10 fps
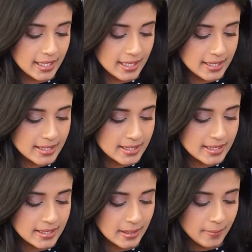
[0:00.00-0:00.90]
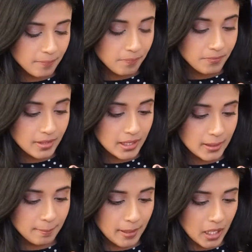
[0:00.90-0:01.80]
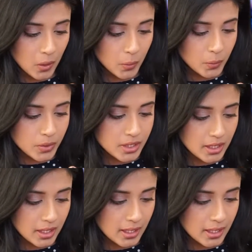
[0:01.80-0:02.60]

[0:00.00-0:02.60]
is about